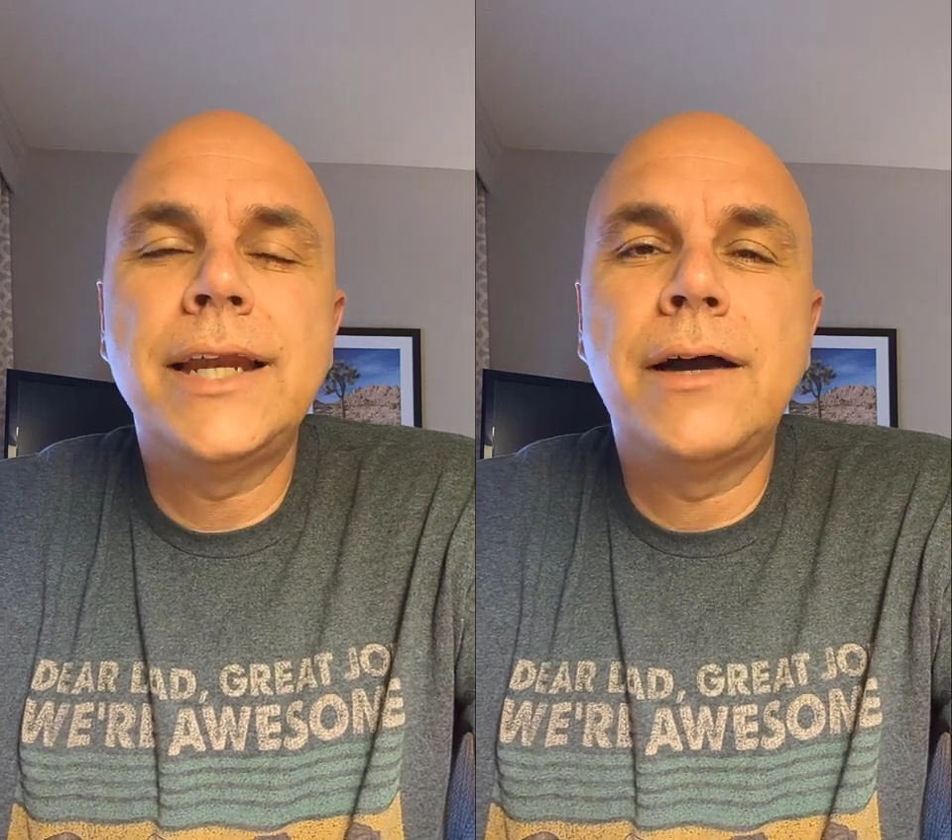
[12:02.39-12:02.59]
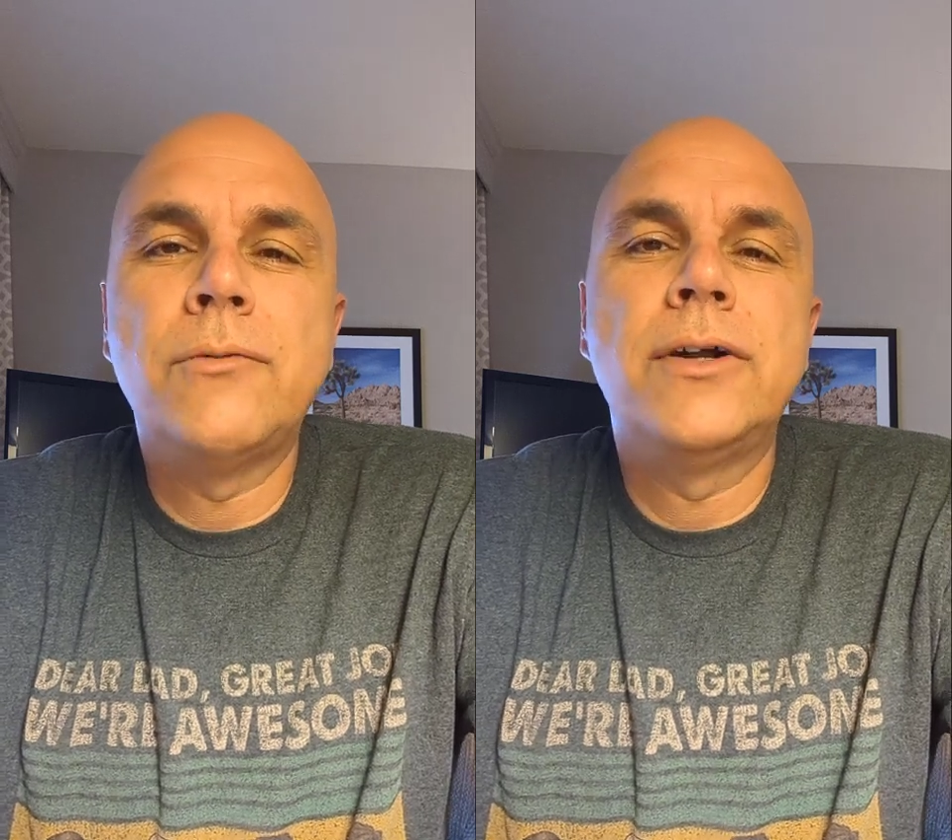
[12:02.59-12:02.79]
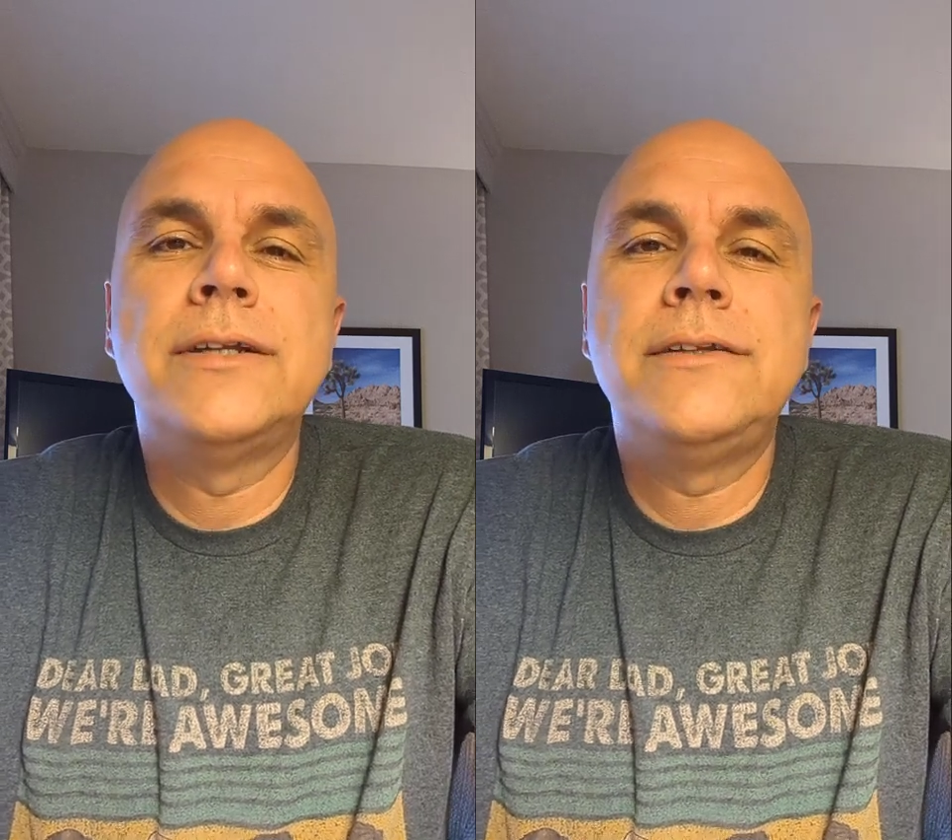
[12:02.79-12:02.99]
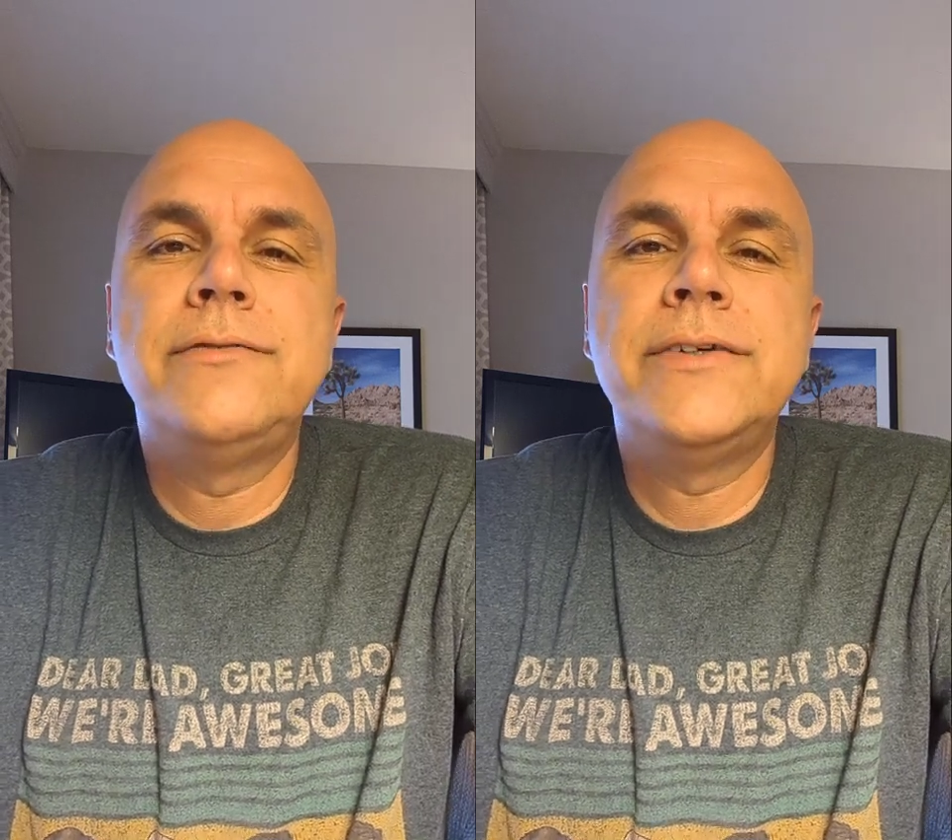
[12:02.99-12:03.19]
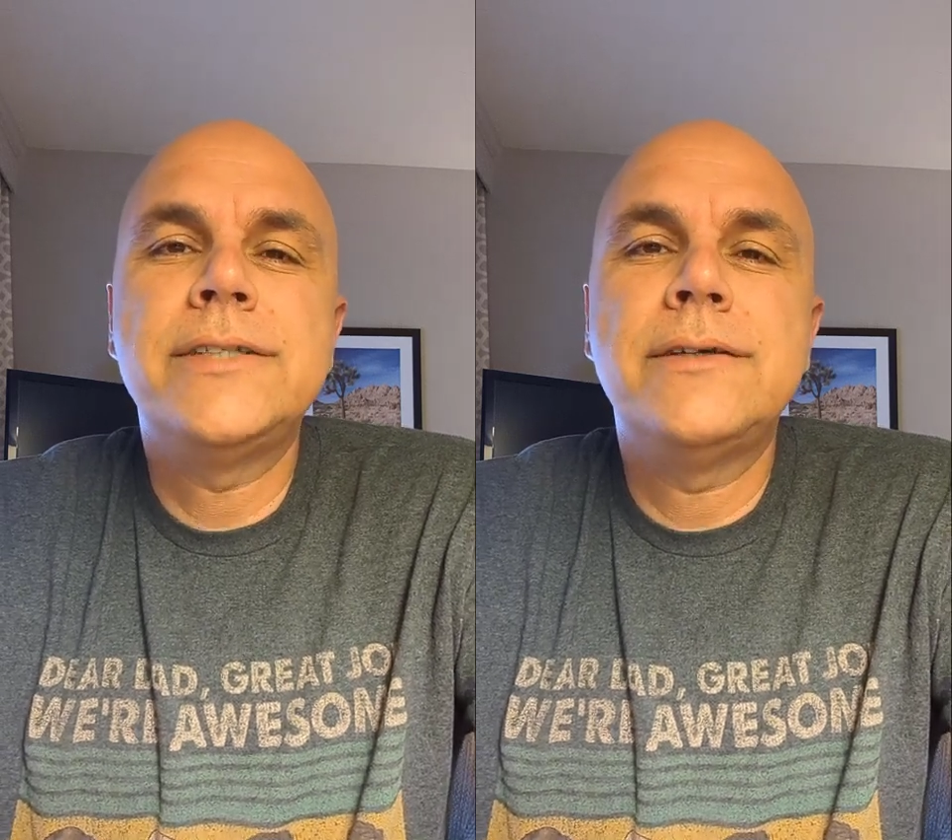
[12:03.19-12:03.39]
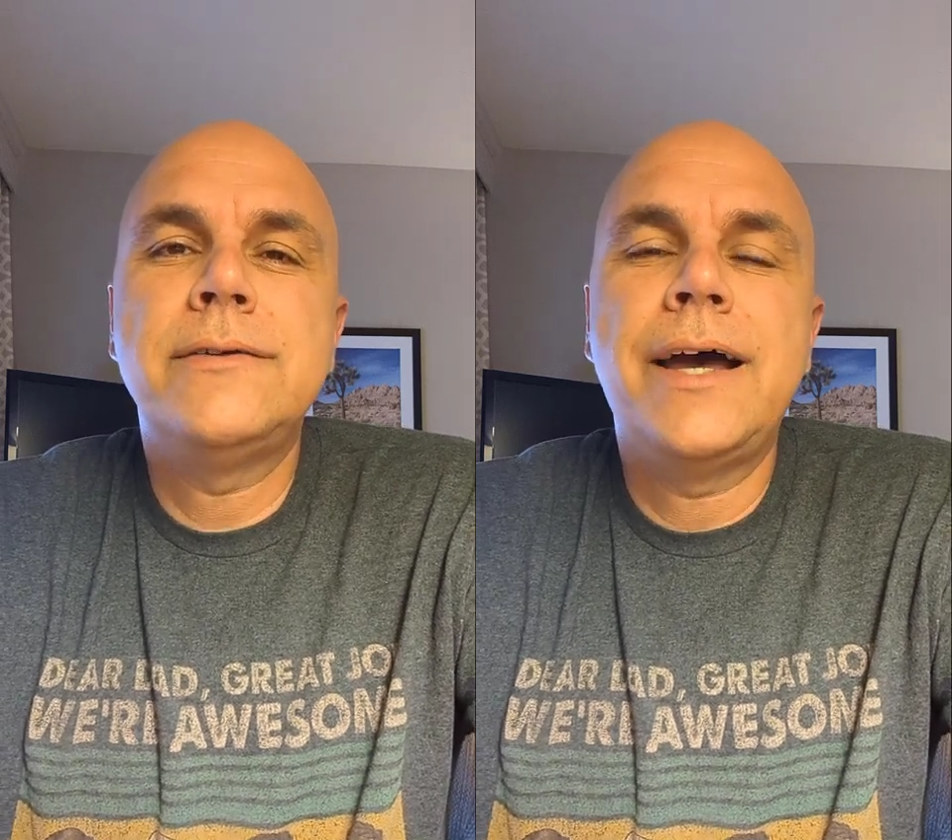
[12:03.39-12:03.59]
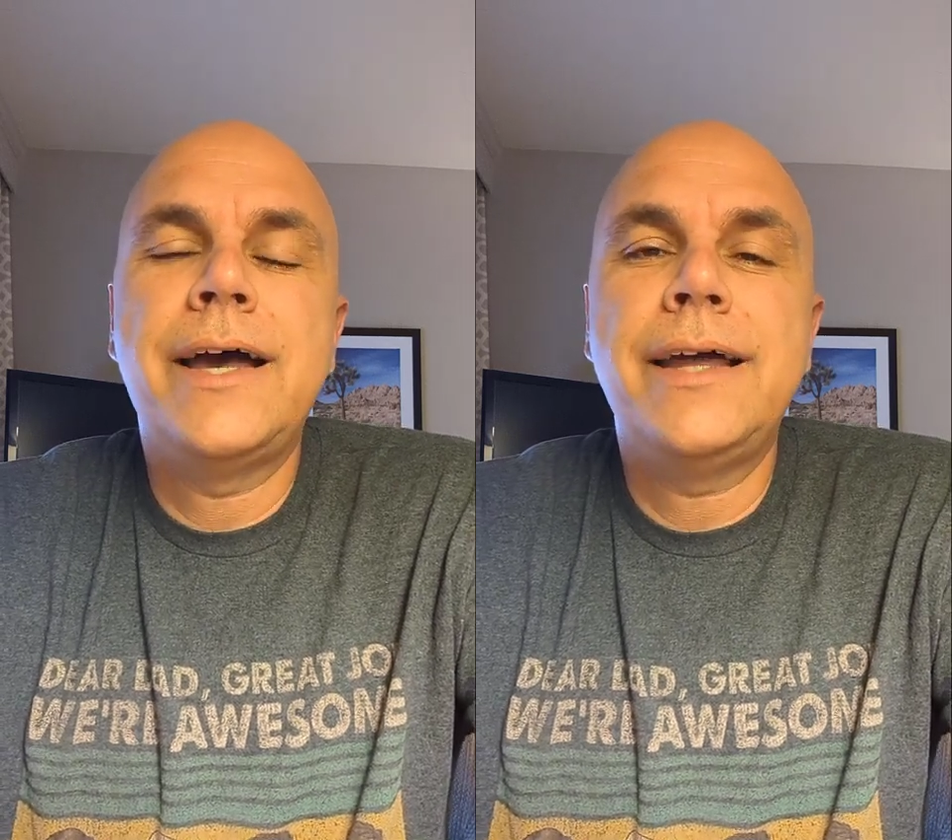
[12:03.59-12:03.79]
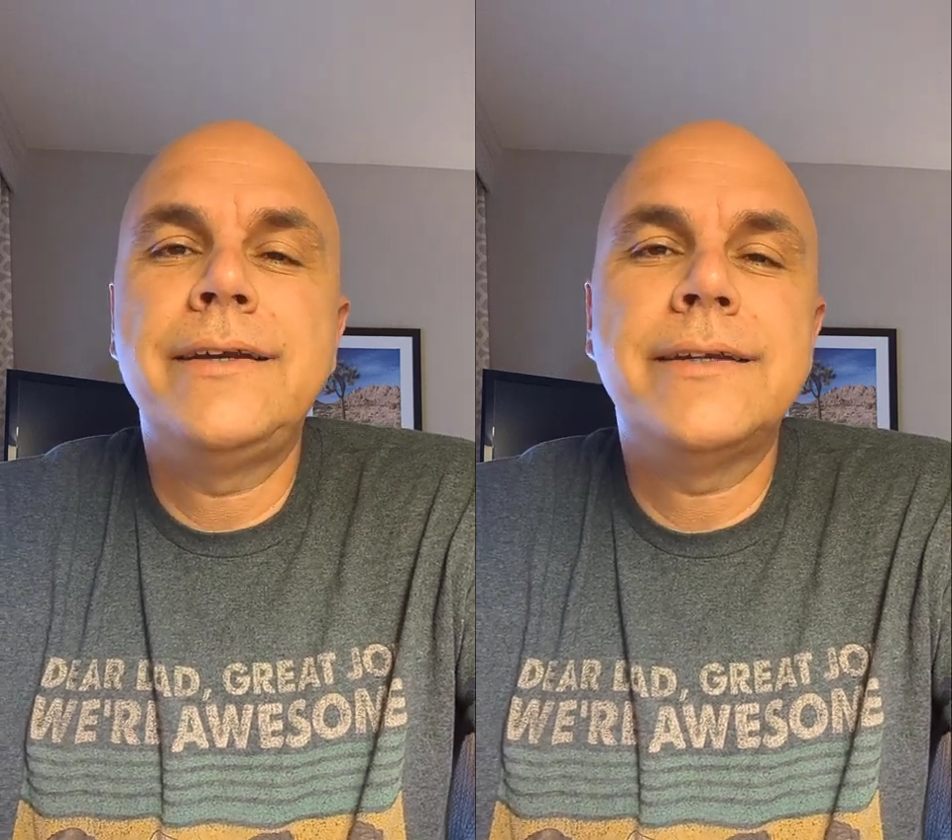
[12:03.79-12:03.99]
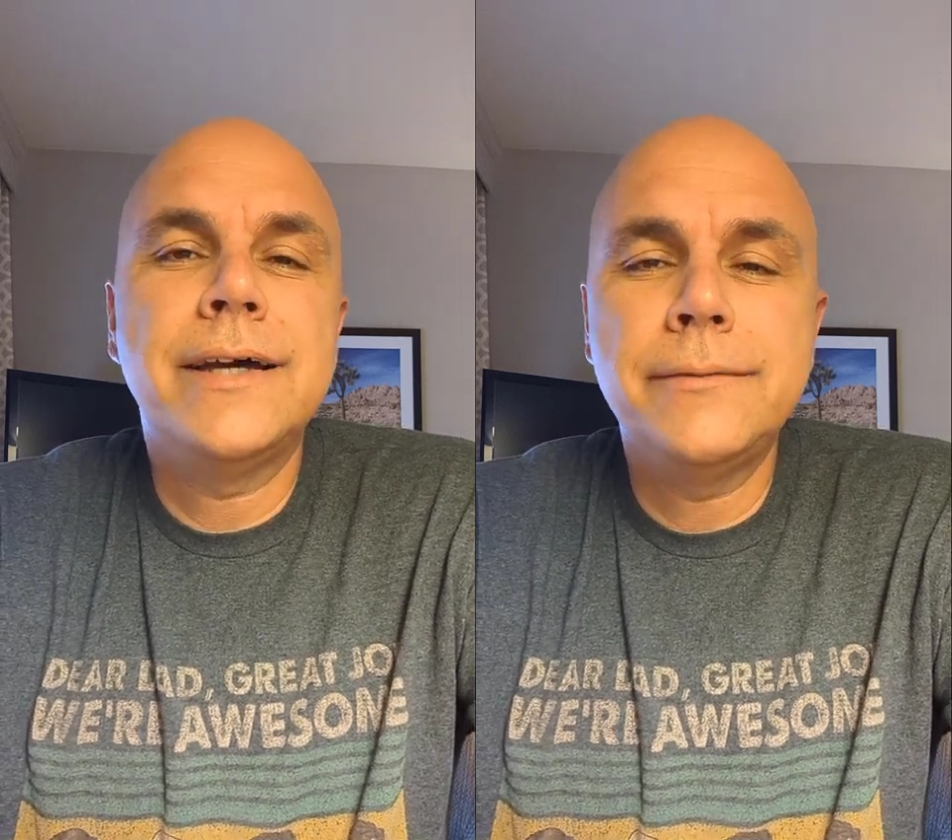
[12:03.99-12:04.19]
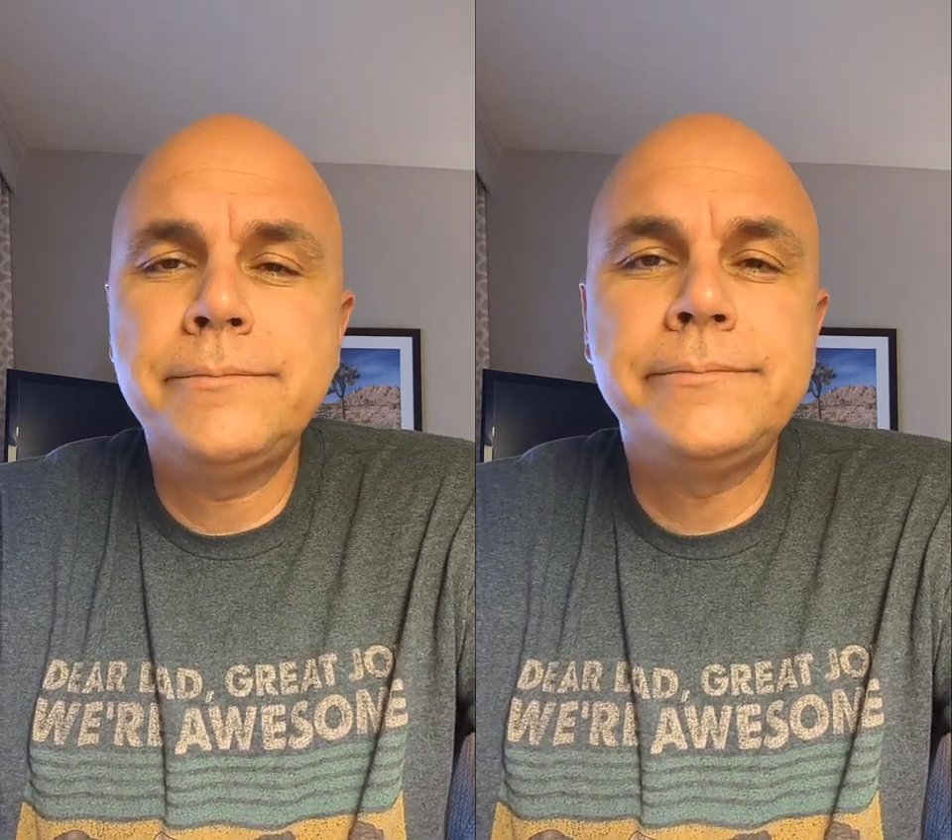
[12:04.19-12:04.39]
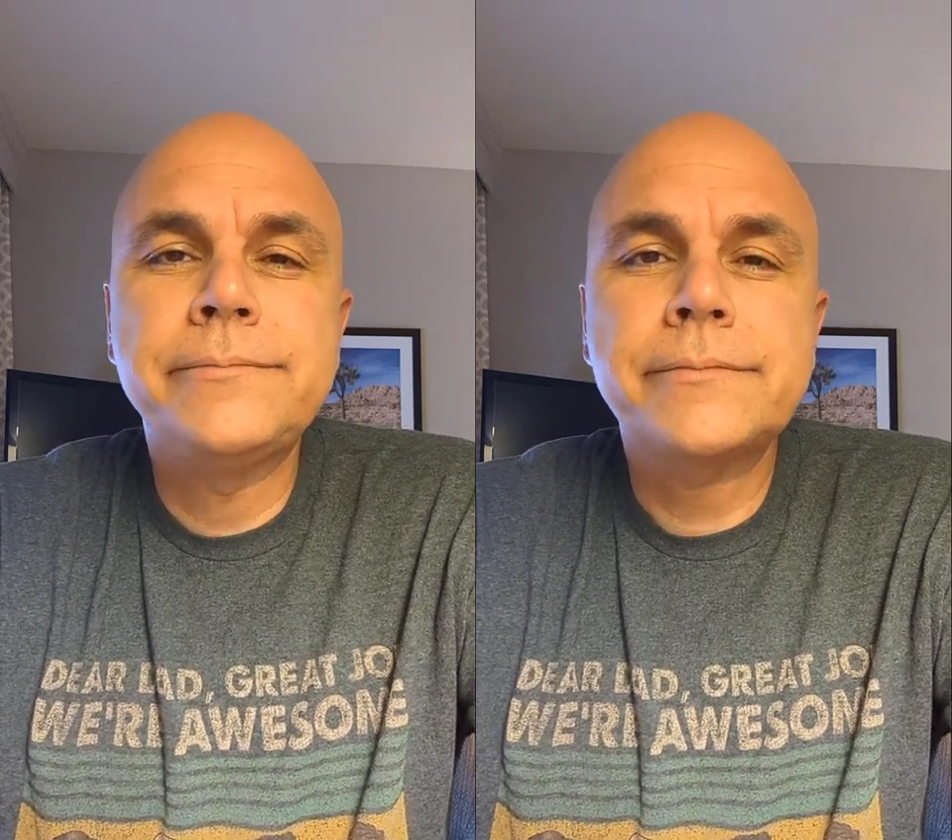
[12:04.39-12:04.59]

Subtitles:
I wanted to visit ahead of time,